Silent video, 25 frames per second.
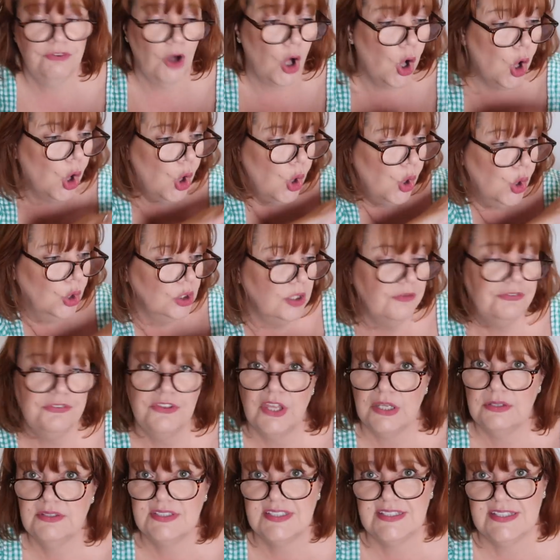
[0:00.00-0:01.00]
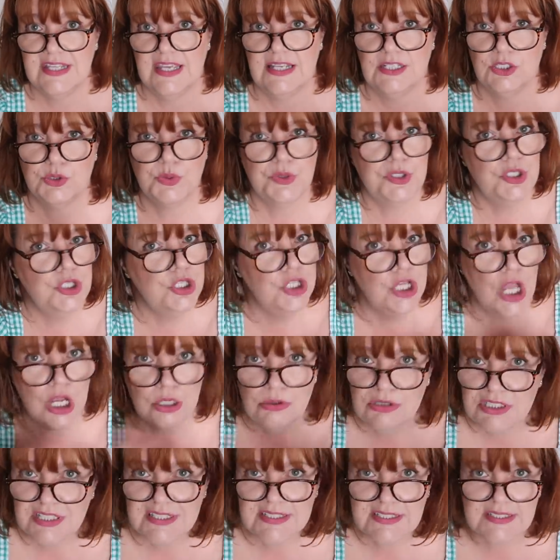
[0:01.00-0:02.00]
for all of those things with
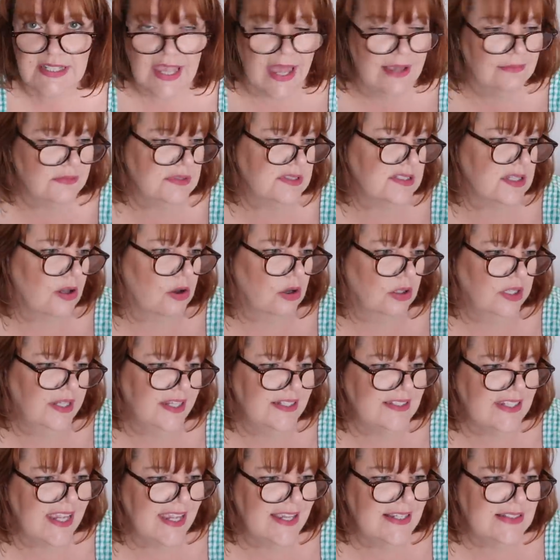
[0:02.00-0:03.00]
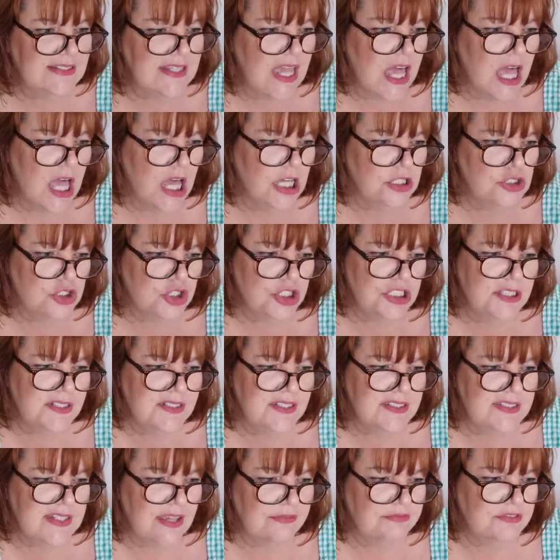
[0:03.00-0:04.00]
no discounts on it is
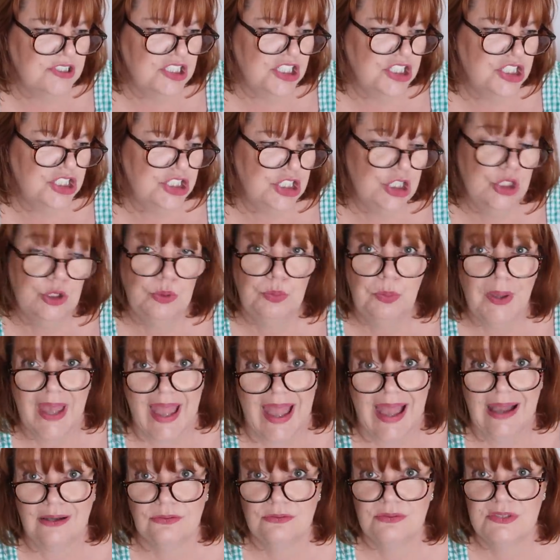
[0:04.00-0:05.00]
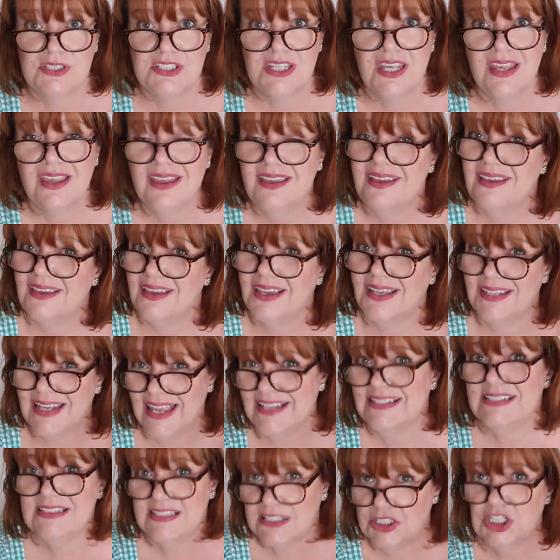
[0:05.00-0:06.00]

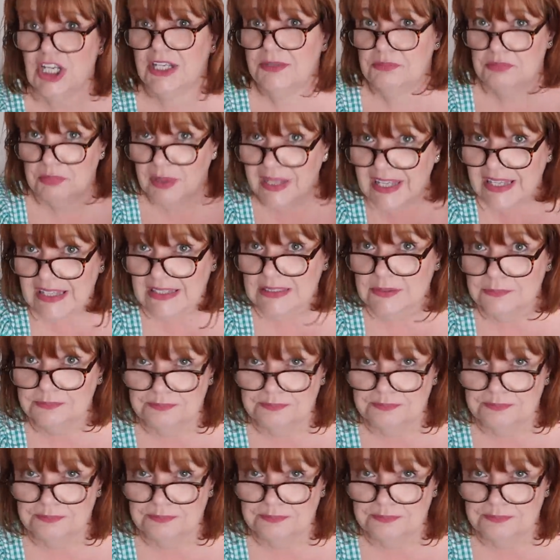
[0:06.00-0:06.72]
£172.89.